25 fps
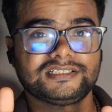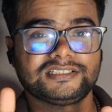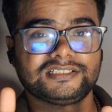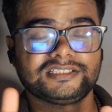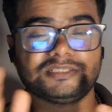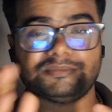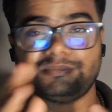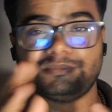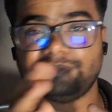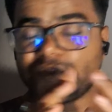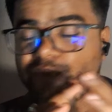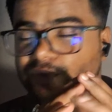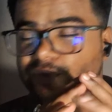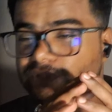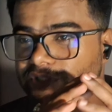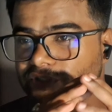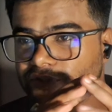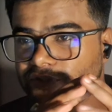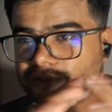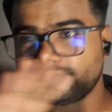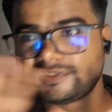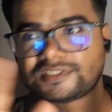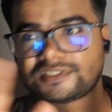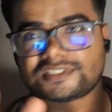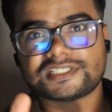The beauty
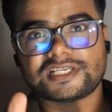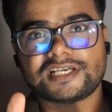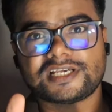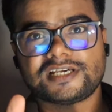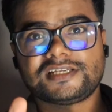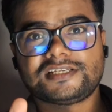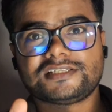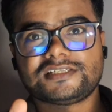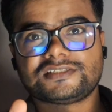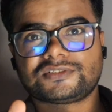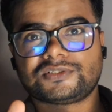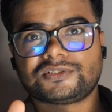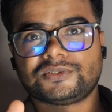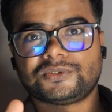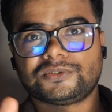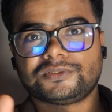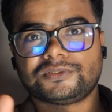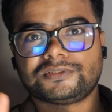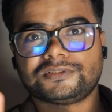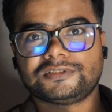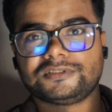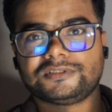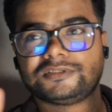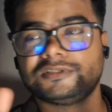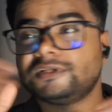of the Sire is
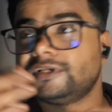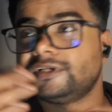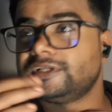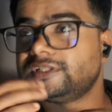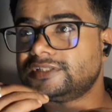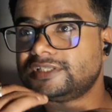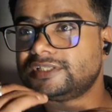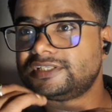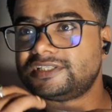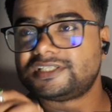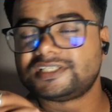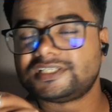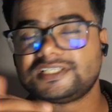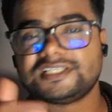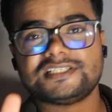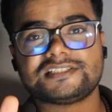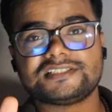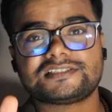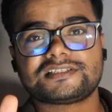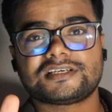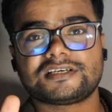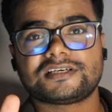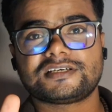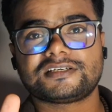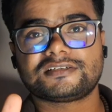gone, the
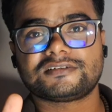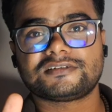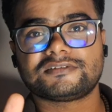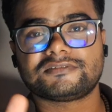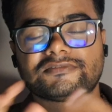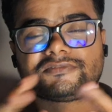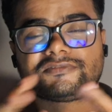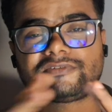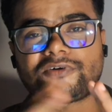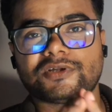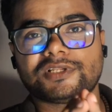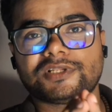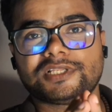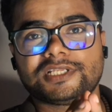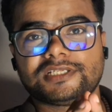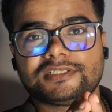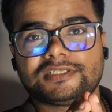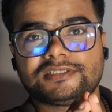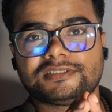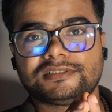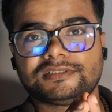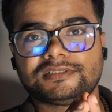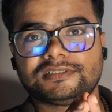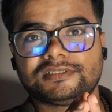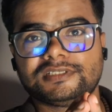trees are
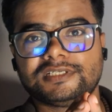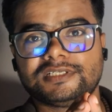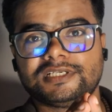fallen,